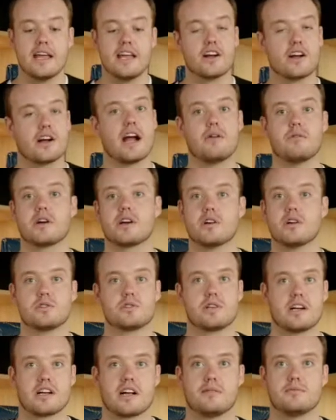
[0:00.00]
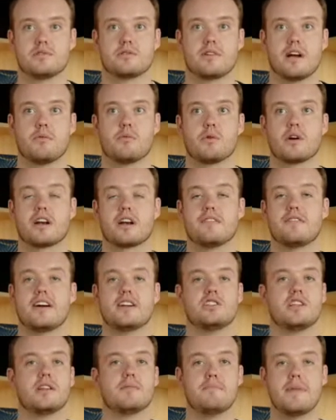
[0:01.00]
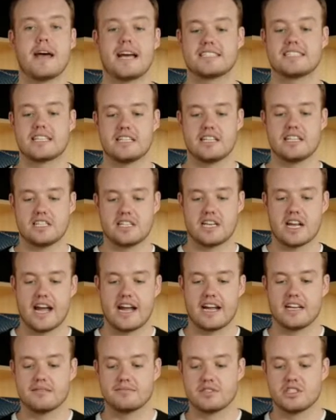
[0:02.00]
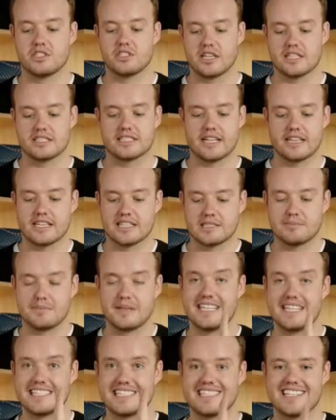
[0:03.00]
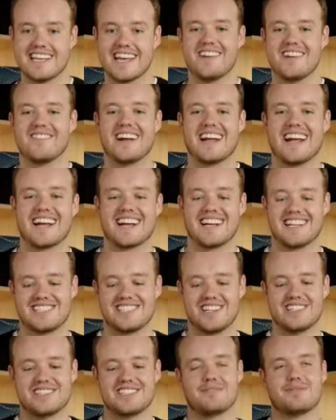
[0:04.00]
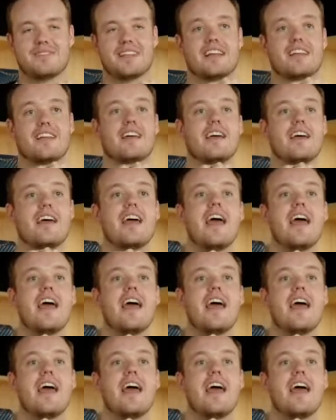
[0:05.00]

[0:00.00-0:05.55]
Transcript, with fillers: Here at What Goes Around Comes Around, we're gonna find you the best condition items, just like this piece. And wait, I gotta show you something.